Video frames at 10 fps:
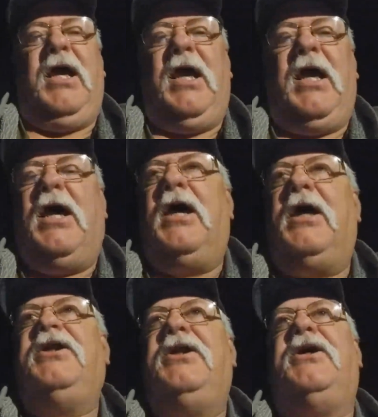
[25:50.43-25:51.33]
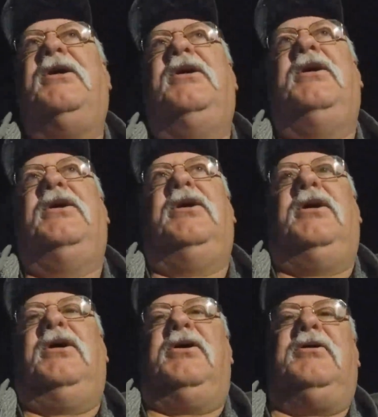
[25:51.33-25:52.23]
And
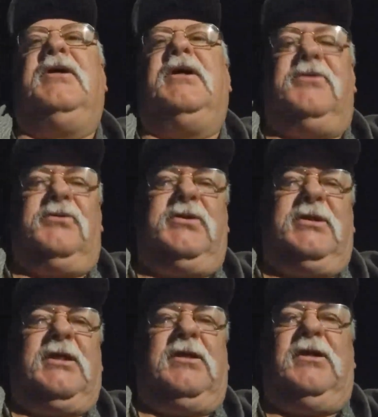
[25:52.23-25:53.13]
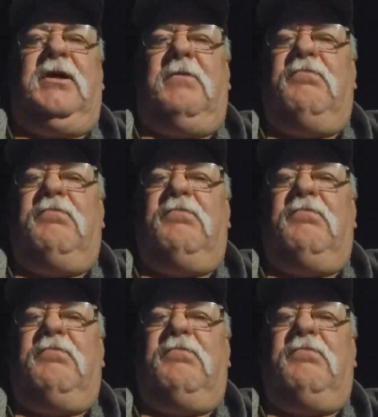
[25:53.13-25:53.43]
you got those little